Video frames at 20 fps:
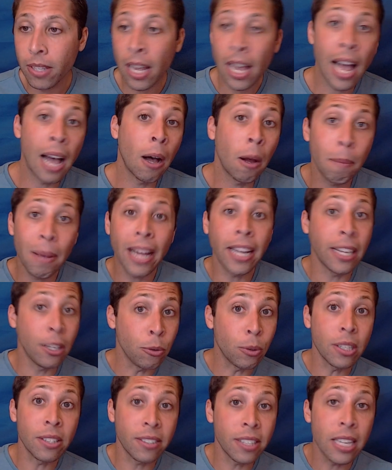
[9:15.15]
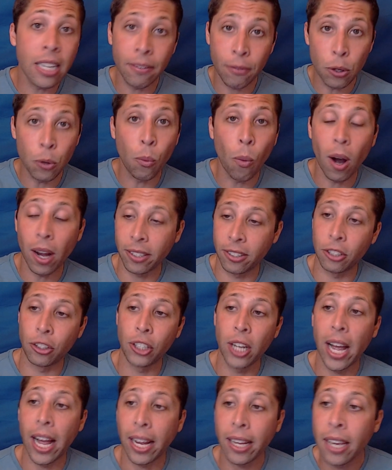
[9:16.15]
Um, and you can see if you want to
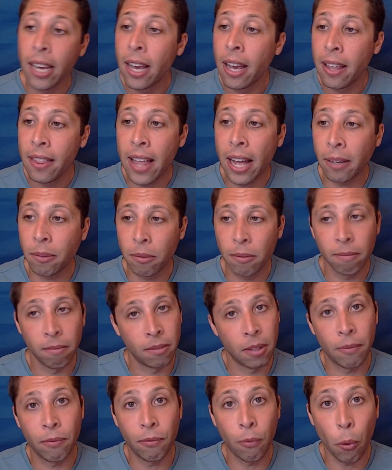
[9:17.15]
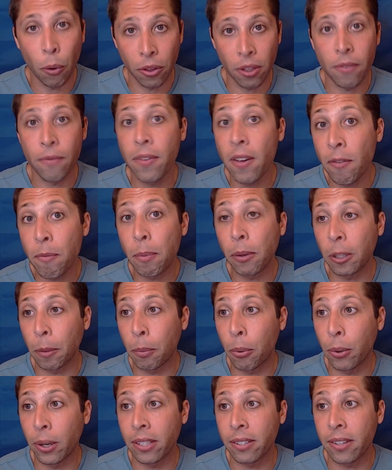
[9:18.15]
check that the fourth and fifth bullet
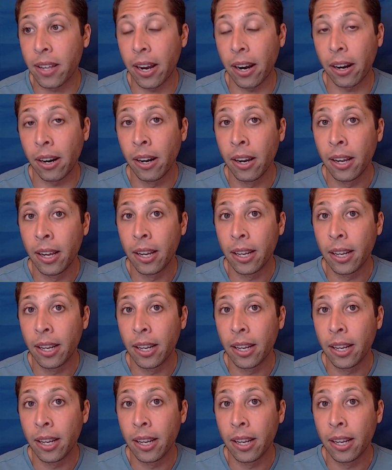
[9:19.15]
points there